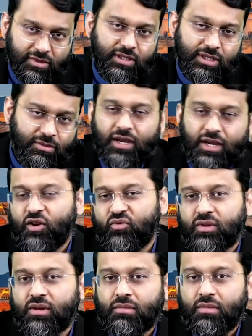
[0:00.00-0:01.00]
Listen to me
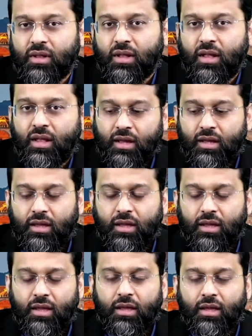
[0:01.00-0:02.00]
carefully.
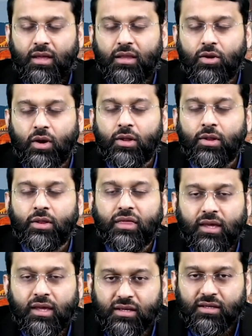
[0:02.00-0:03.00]
The
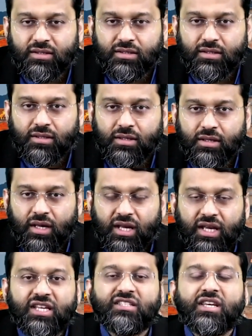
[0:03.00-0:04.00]
non theist
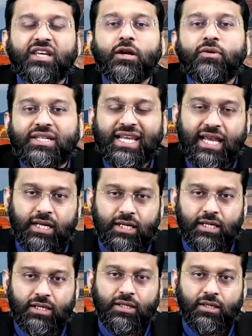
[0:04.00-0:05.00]
is
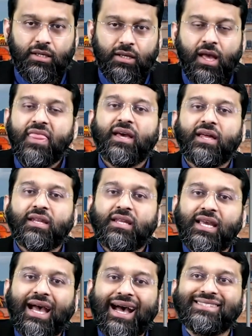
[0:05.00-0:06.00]
irritated that
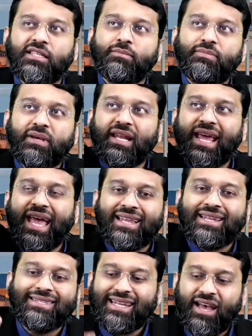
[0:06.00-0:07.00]
he hasn't been
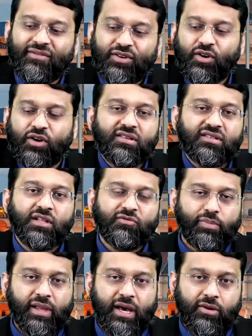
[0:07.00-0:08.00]
handed heaven on a
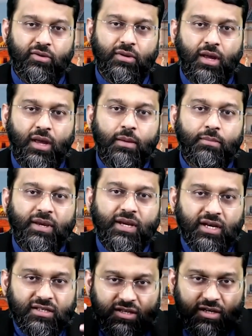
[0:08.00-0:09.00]
silver platter
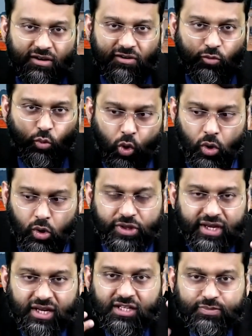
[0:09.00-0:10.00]
because the
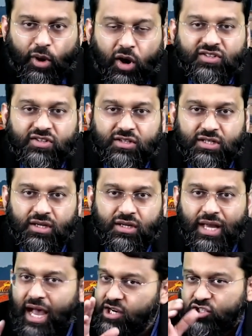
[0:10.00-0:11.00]
world that he's
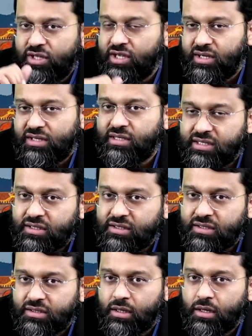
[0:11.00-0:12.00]
positing actually does
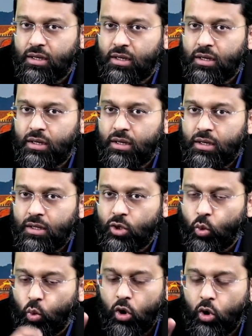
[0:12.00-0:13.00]
exist
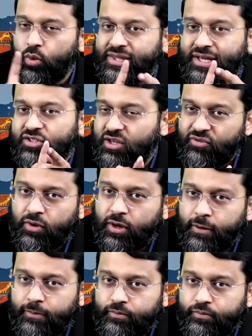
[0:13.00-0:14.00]
the world without suffering,